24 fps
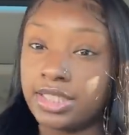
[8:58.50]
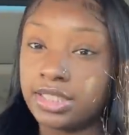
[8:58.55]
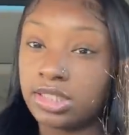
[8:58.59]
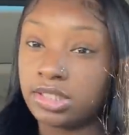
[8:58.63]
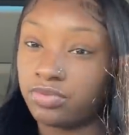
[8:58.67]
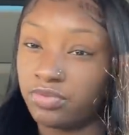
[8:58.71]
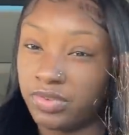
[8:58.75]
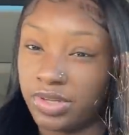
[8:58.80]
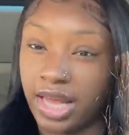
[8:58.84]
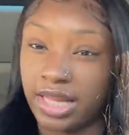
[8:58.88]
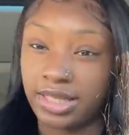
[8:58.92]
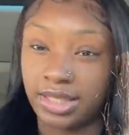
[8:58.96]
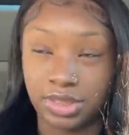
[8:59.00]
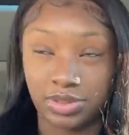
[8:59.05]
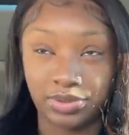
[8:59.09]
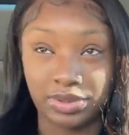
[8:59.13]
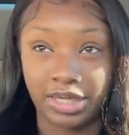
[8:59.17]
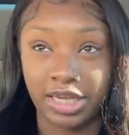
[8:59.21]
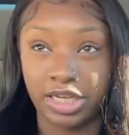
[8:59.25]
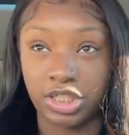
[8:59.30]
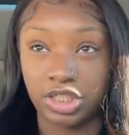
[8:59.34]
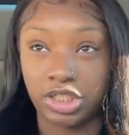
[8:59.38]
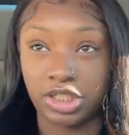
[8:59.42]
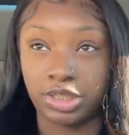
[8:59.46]
feel like this
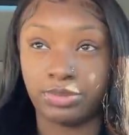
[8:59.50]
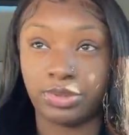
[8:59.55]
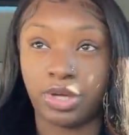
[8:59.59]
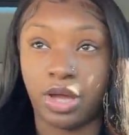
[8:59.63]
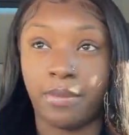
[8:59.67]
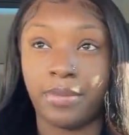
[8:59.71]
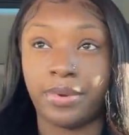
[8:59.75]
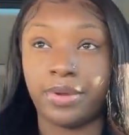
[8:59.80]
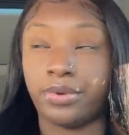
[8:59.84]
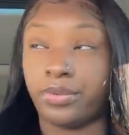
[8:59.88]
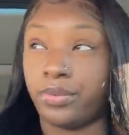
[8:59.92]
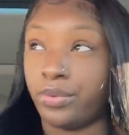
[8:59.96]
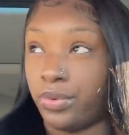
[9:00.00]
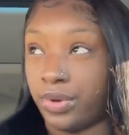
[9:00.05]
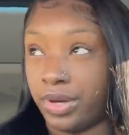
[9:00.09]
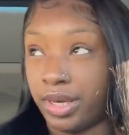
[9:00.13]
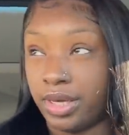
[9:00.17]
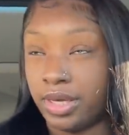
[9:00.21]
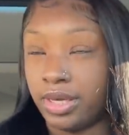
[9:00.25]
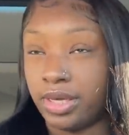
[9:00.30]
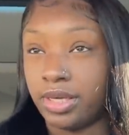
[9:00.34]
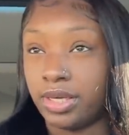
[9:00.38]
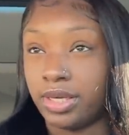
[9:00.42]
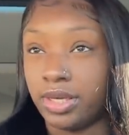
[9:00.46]
relationship gonna be the
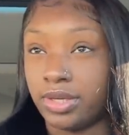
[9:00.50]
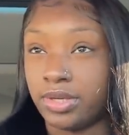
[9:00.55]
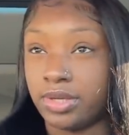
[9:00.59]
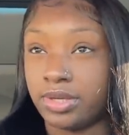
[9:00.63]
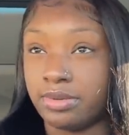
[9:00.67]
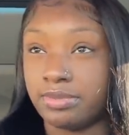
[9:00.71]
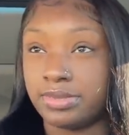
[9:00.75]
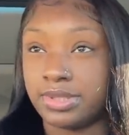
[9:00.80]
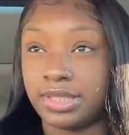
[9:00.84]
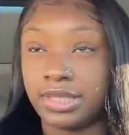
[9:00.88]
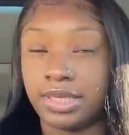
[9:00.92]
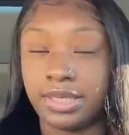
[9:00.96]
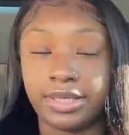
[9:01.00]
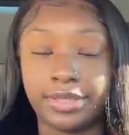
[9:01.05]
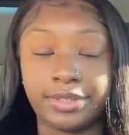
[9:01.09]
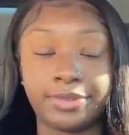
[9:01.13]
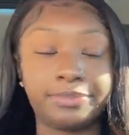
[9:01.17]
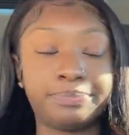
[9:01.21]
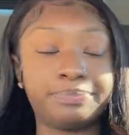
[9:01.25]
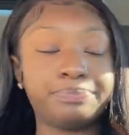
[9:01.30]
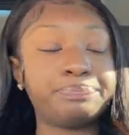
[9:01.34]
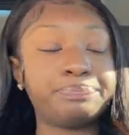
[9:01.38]
one. You know what I'm saying?